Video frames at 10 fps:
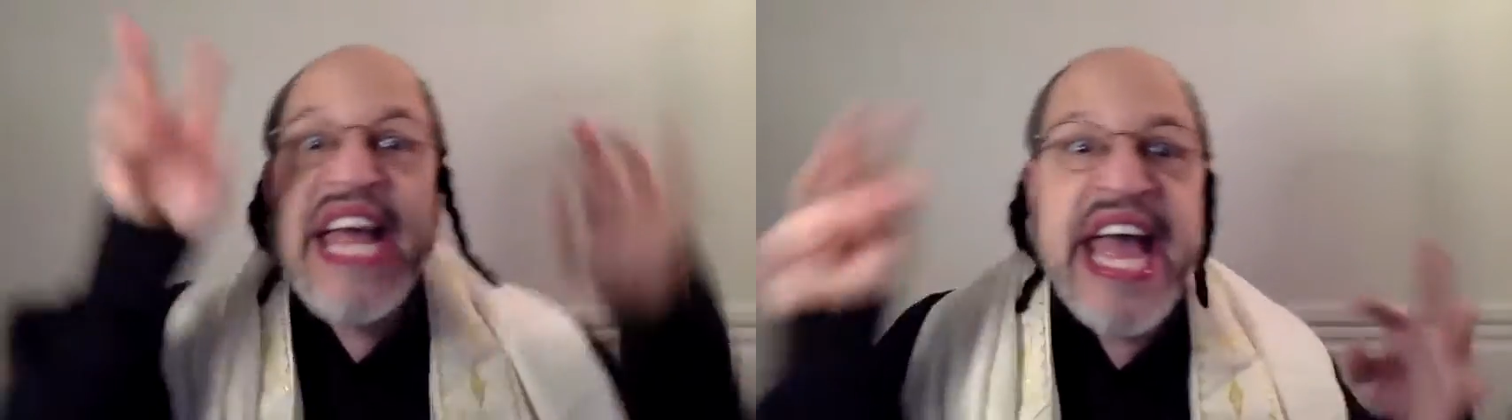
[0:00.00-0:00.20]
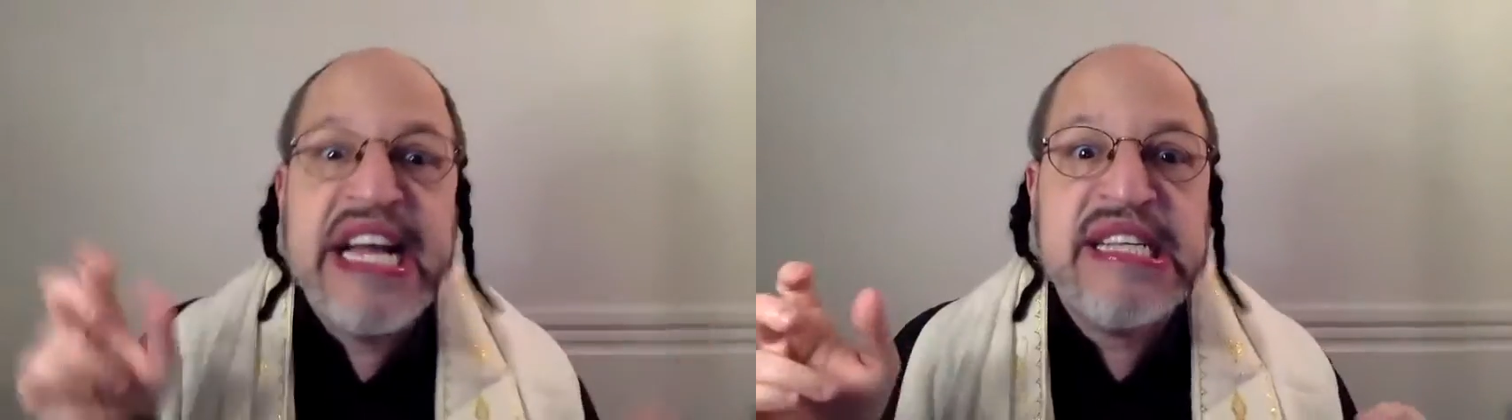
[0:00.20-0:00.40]

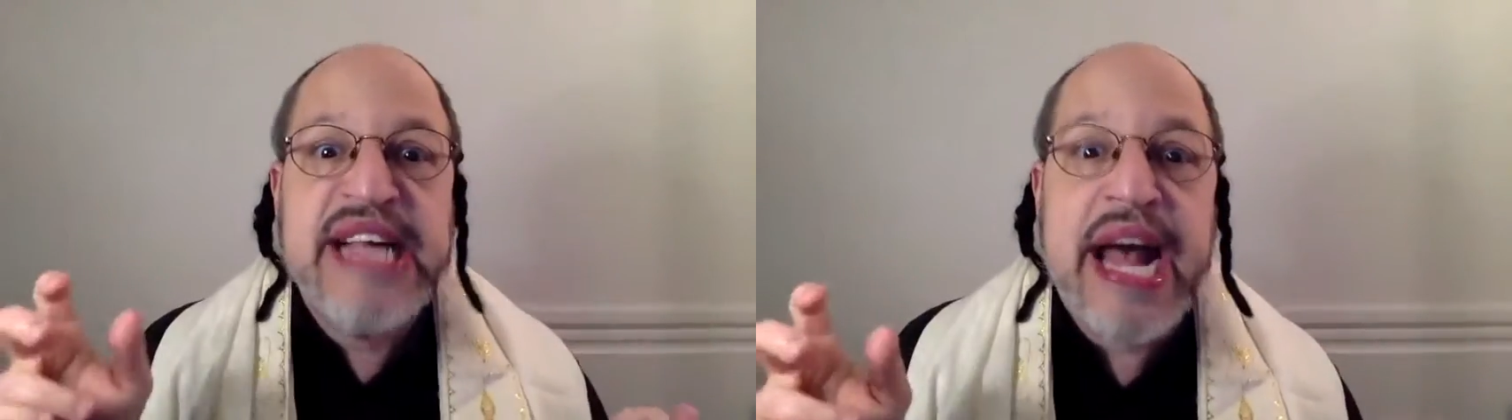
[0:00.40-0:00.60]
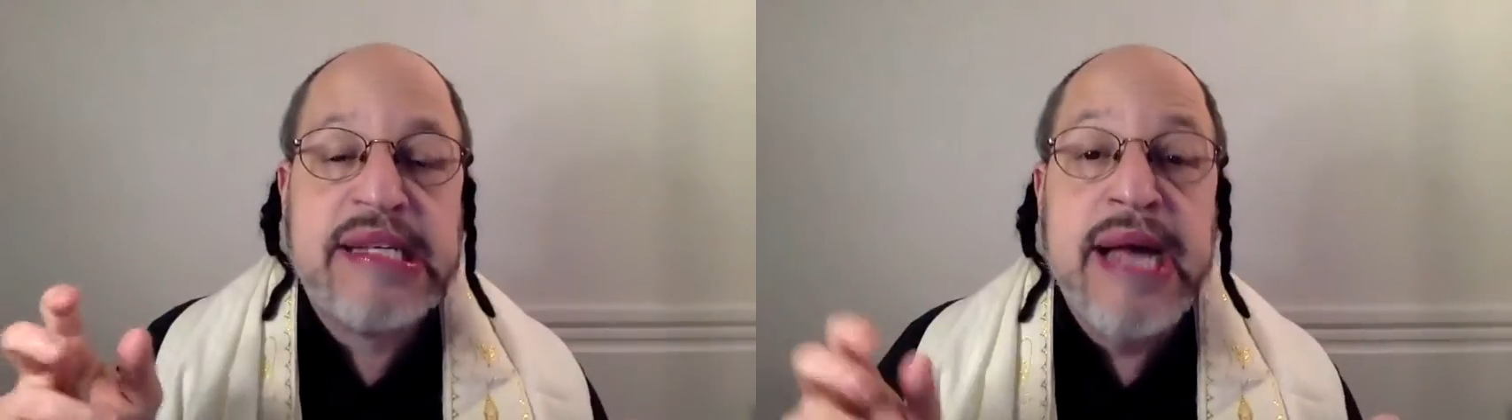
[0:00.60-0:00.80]

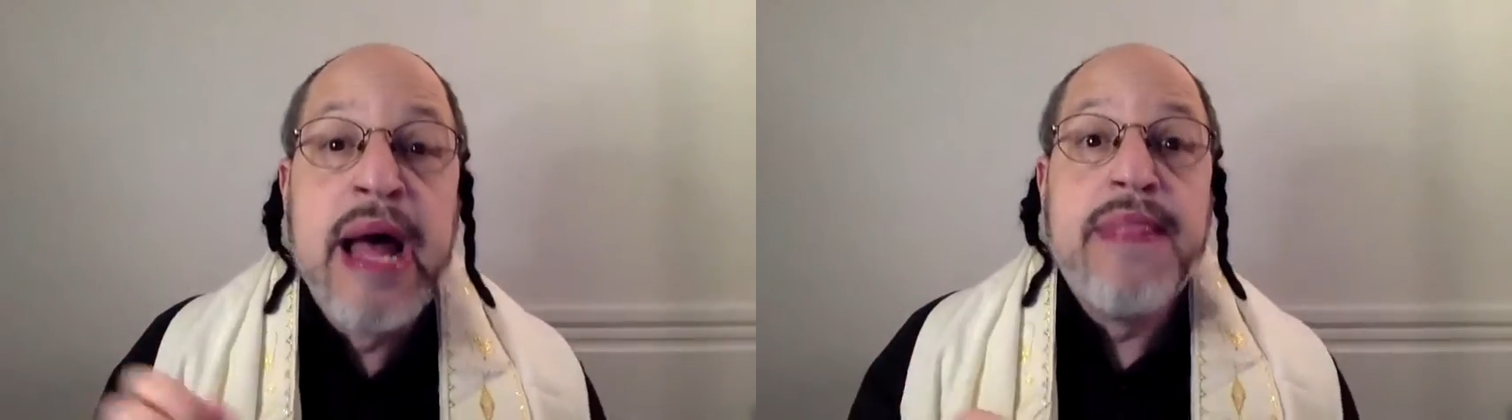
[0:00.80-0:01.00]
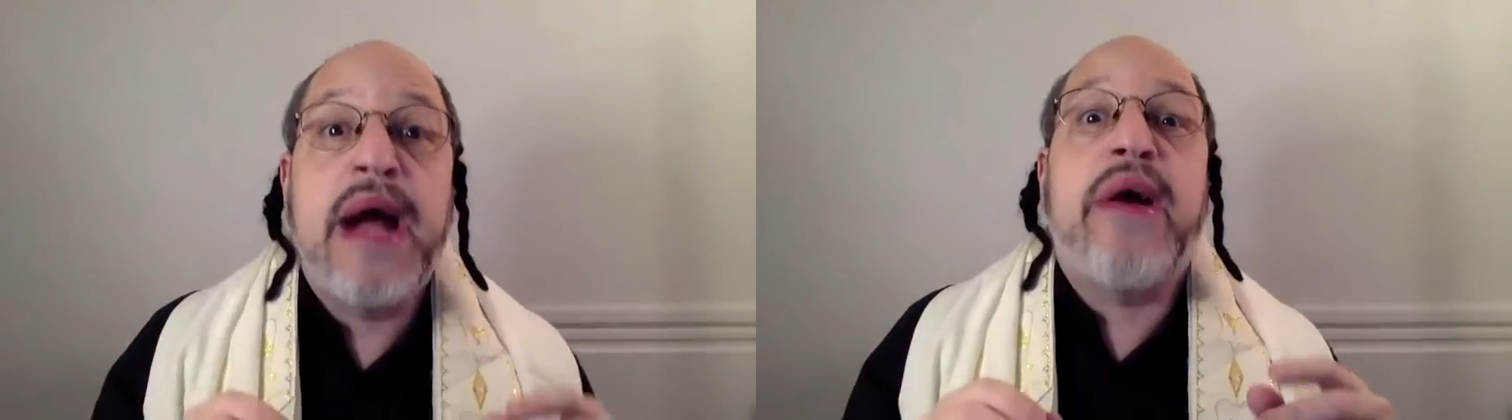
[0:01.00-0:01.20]

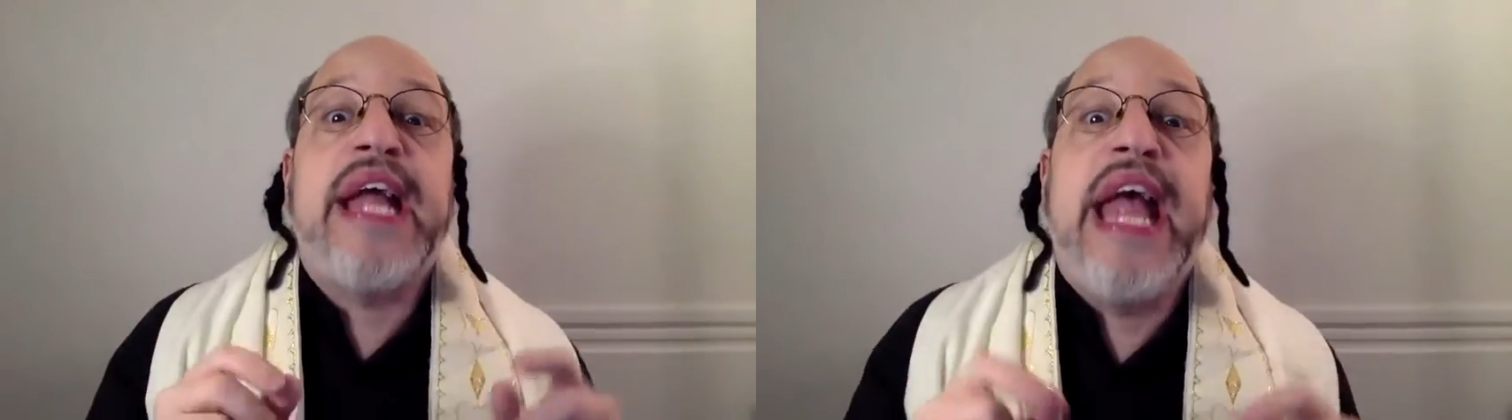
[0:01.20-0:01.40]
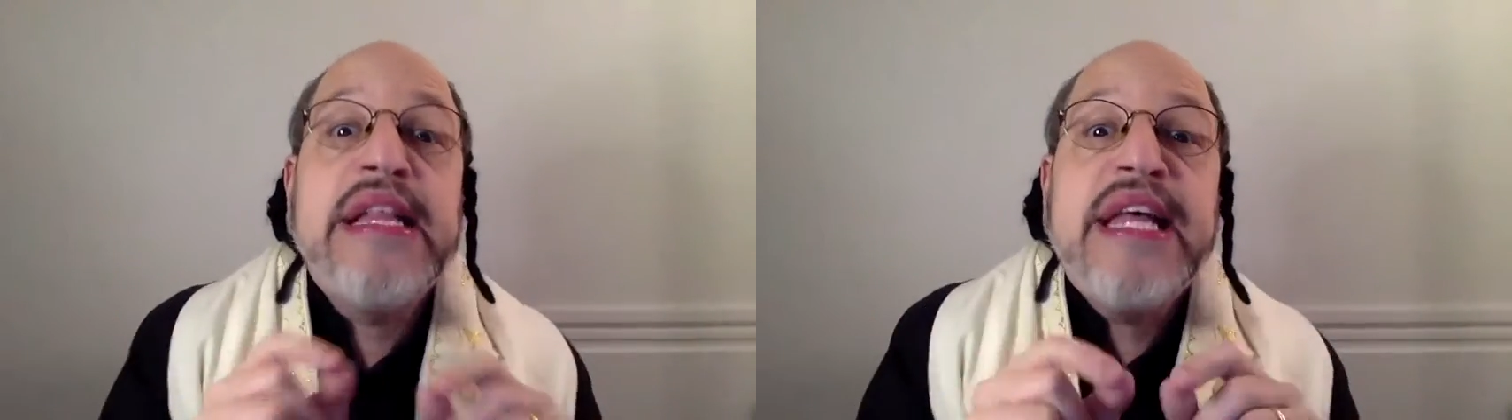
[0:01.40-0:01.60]
insects that are
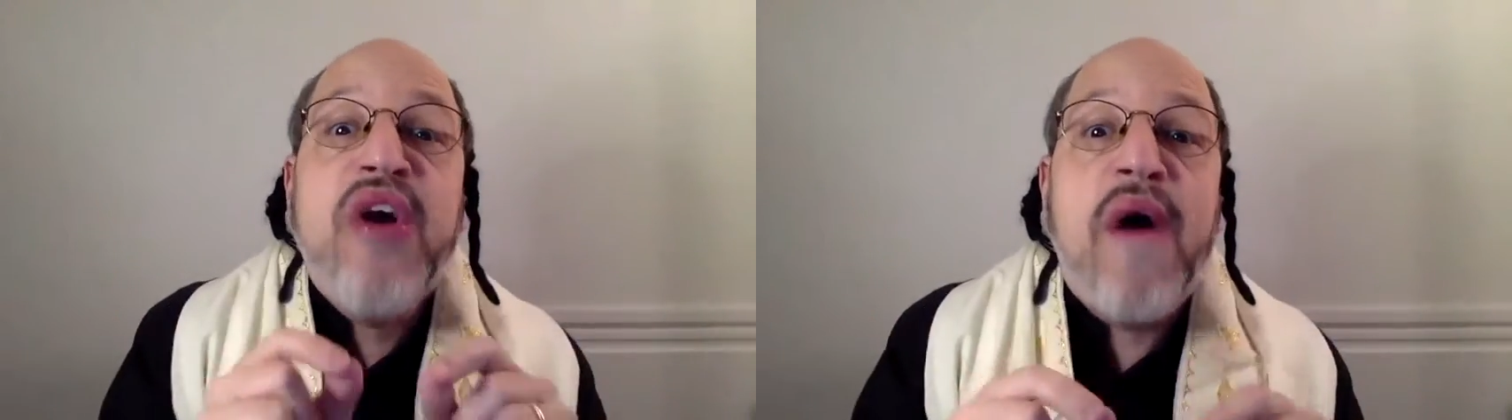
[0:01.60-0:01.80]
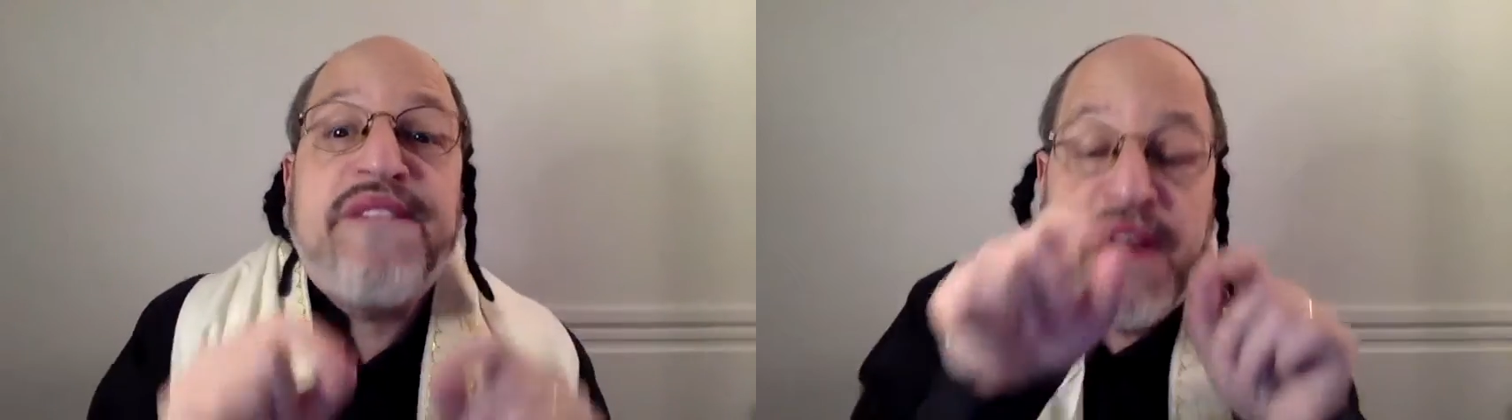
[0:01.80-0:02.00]
killing
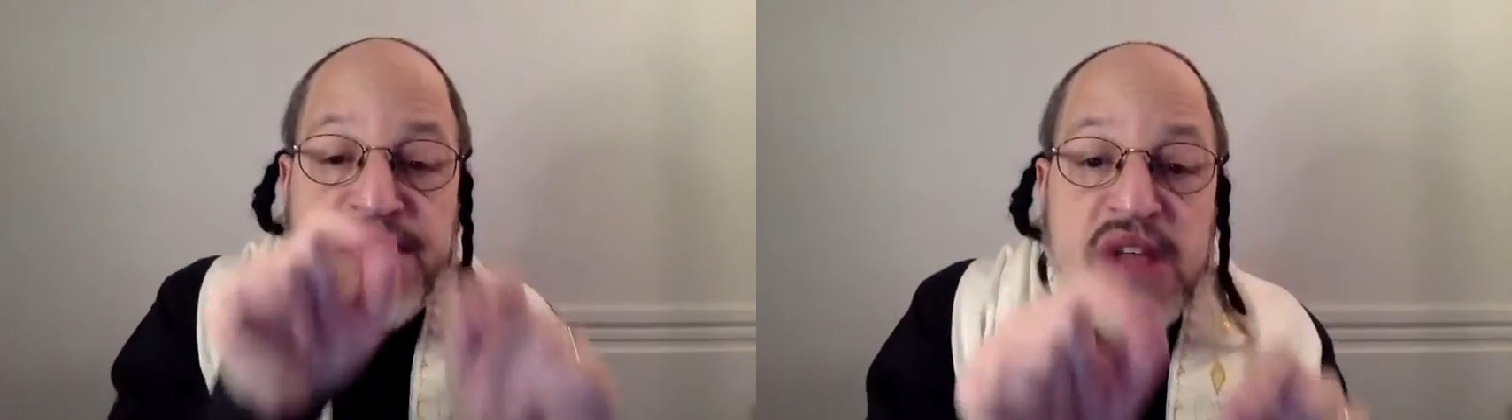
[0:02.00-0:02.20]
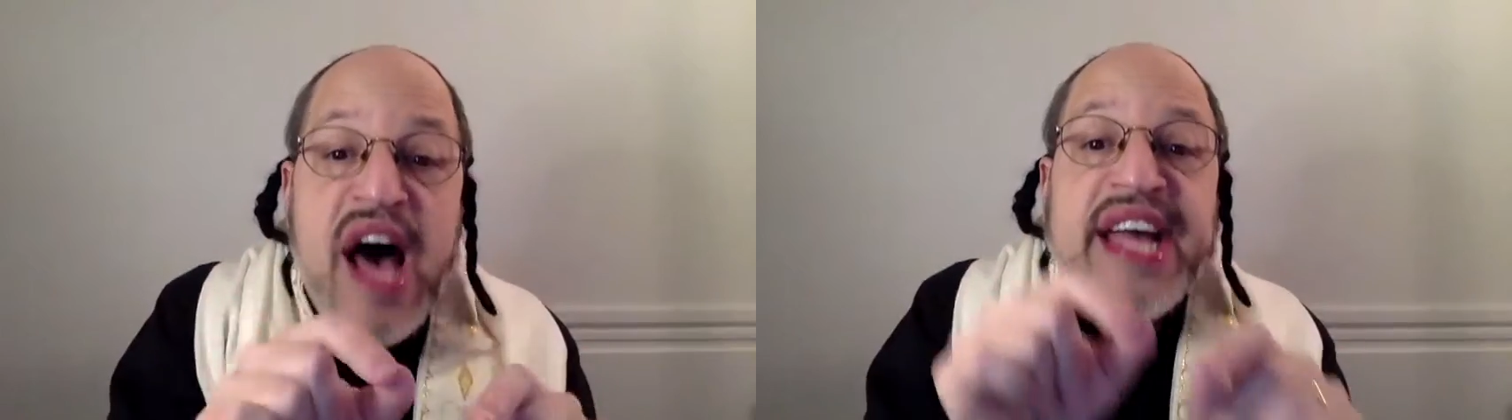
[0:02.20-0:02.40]
off the
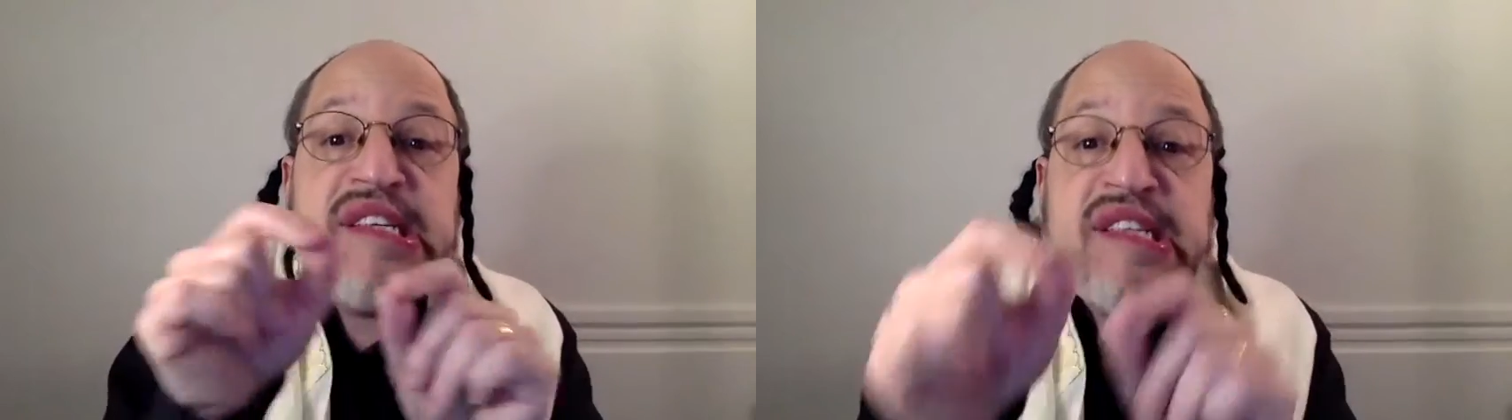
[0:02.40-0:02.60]
flying,